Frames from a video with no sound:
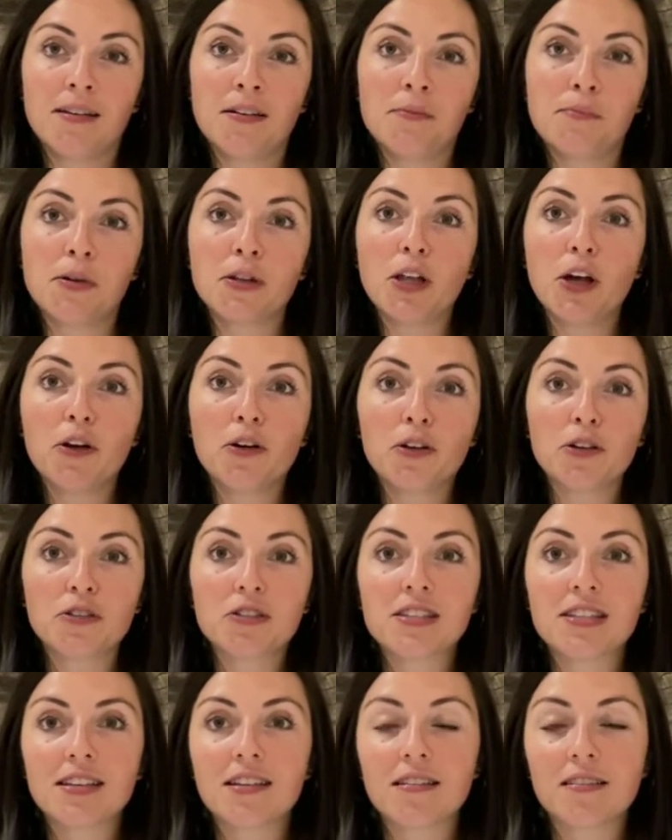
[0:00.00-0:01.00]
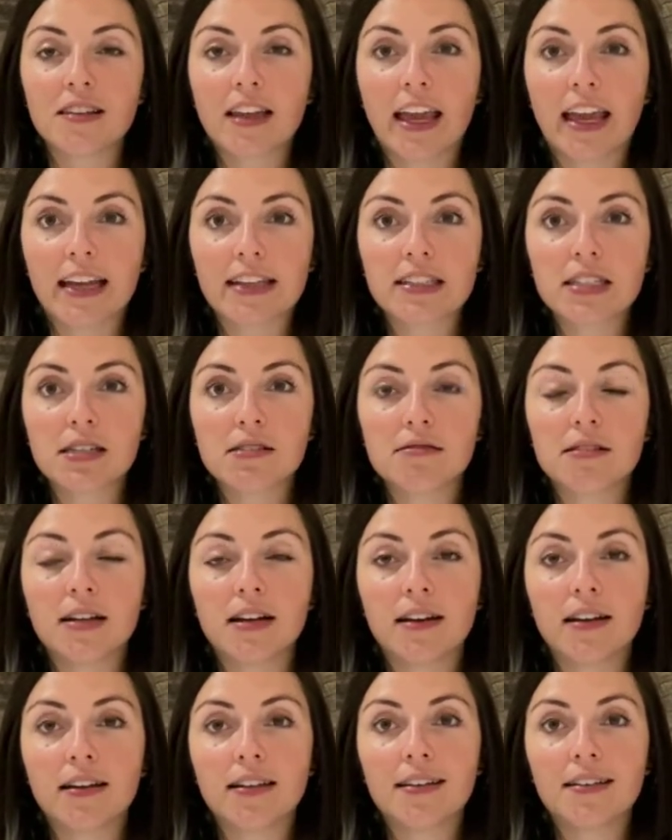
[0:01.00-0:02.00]
Below, you'll see a link to
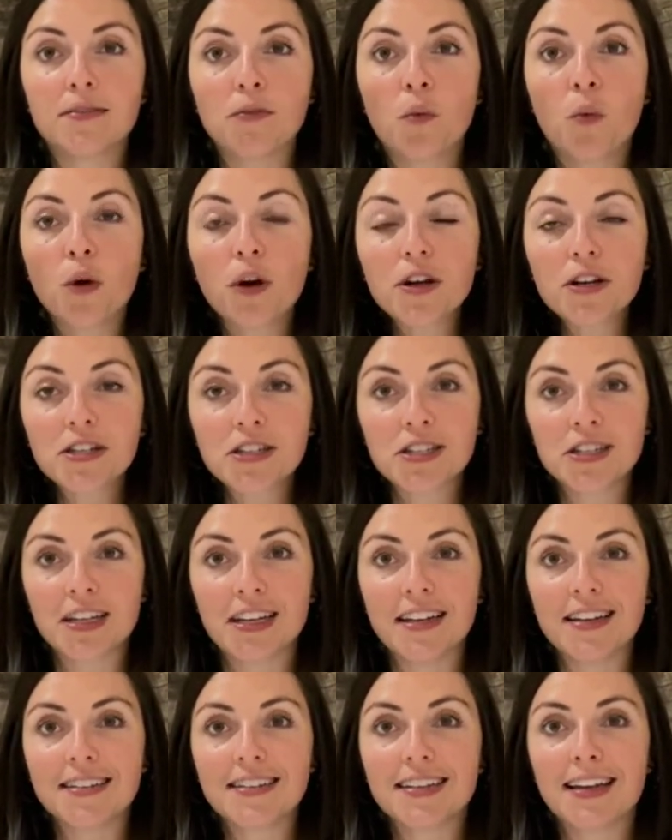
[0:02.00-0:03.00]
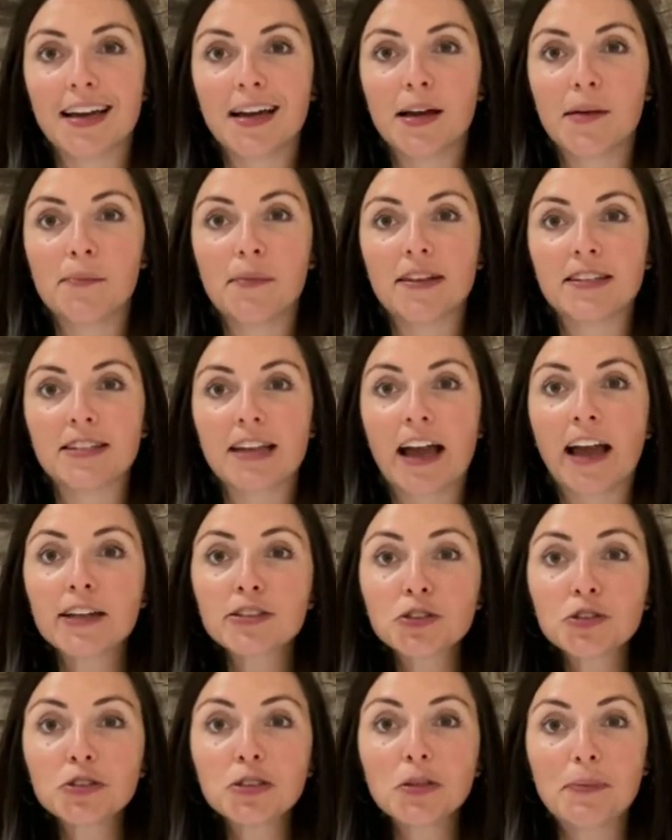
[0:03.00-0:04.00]
a worksheet that's
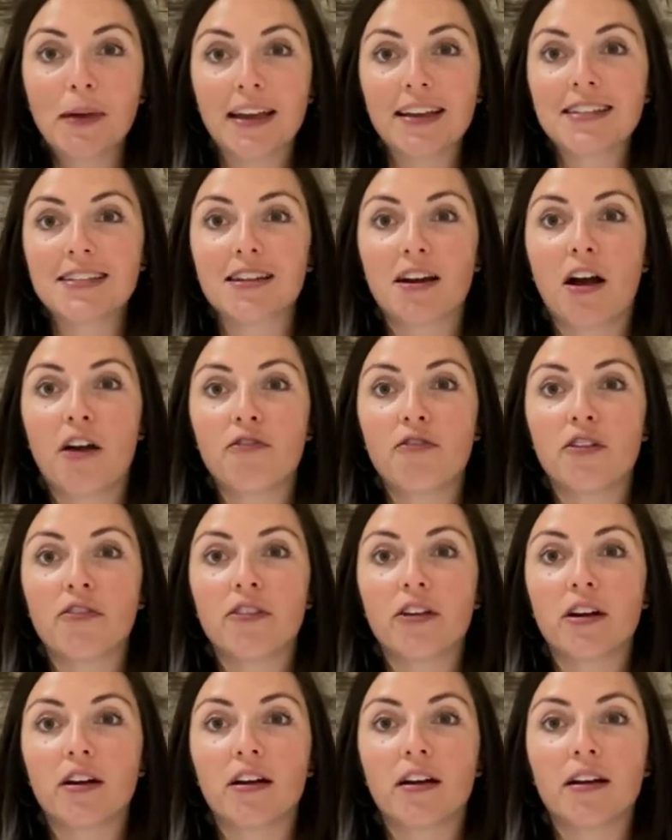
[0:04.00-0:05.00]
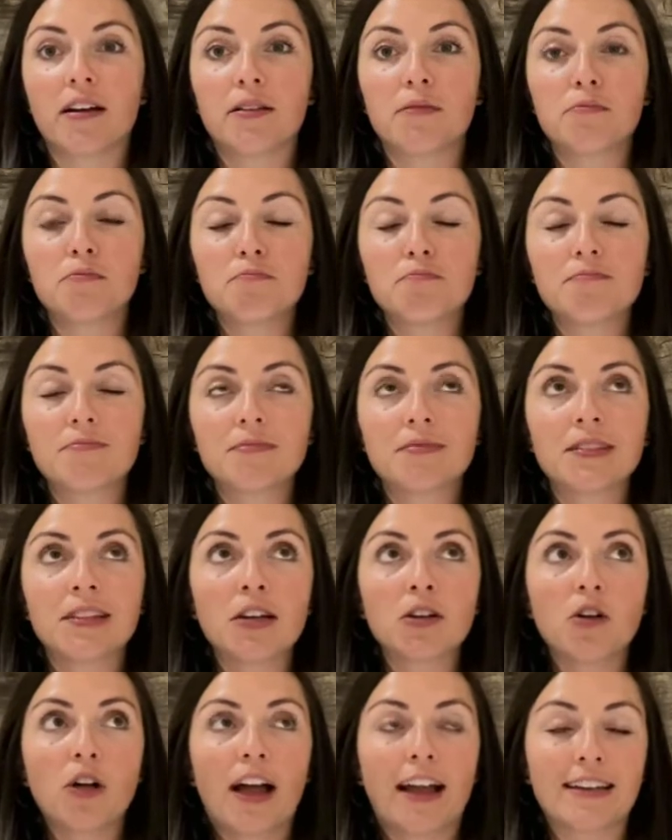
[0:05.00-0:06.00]
actually based off of a
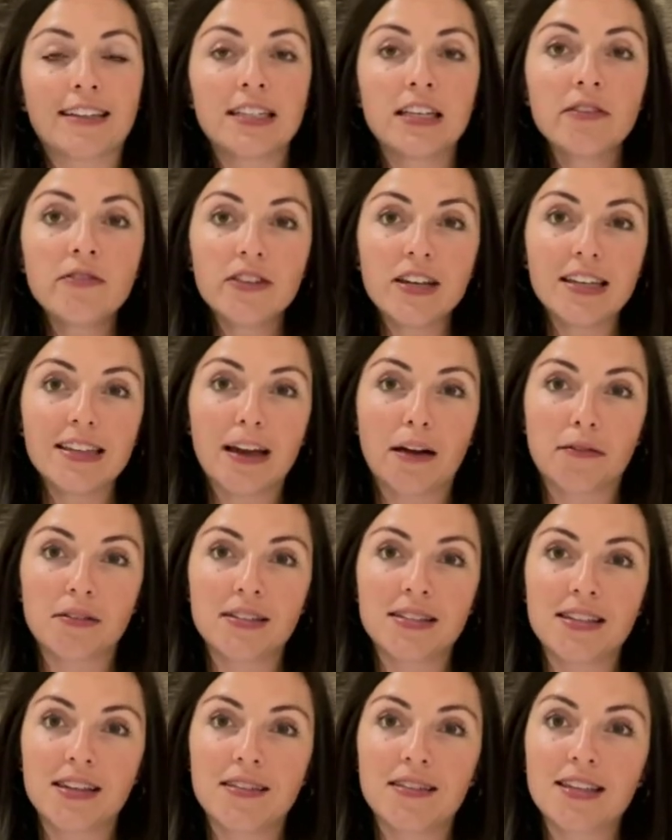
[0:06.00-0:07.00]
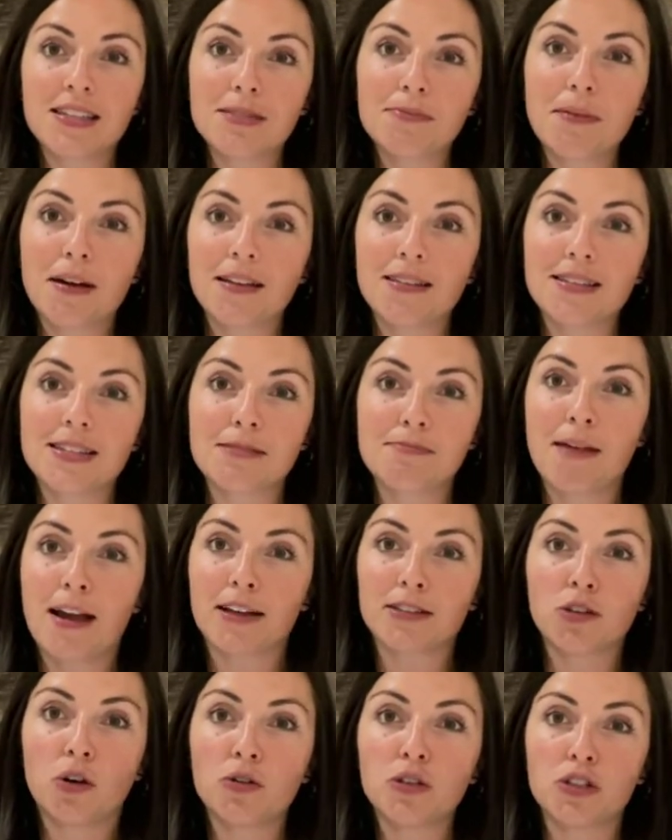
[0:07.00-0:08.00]
little activity that was in this month's
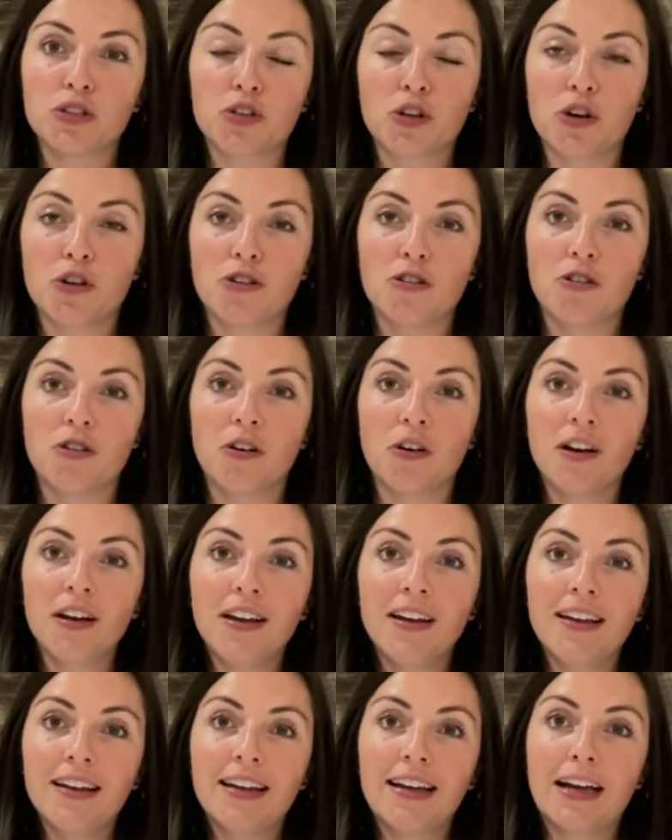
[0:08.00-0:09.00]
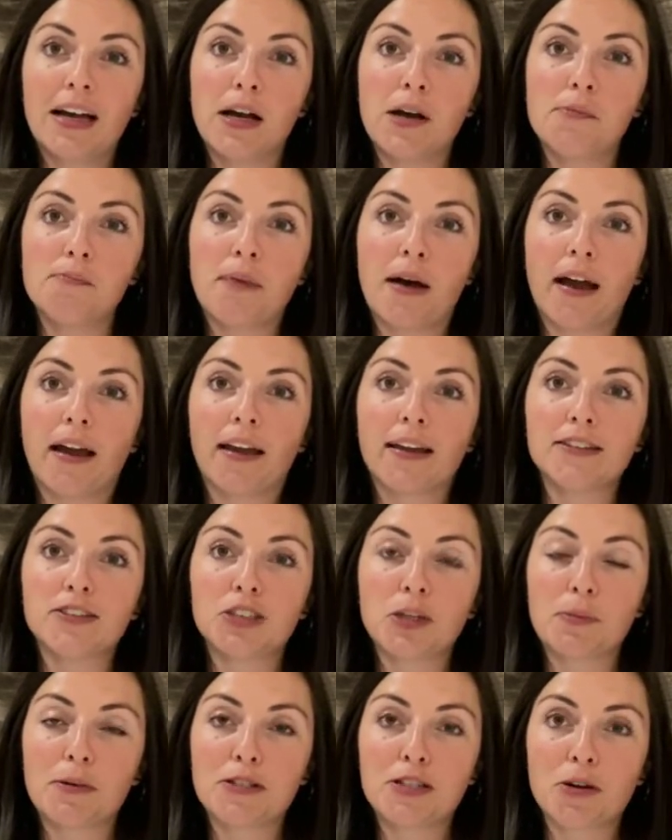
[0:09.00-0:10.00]
Magnolia Journal by
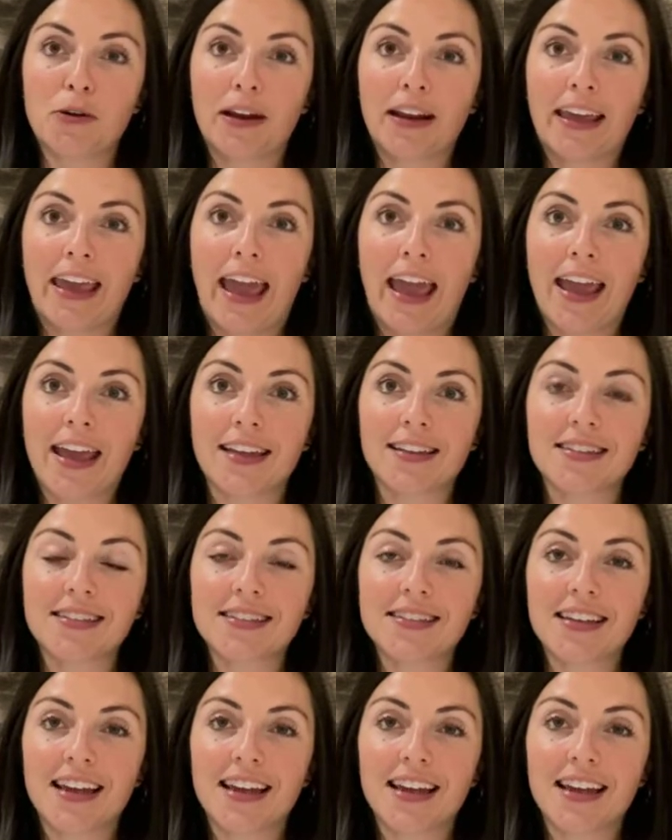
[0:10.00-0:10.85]
Chip and Joanna Gaines.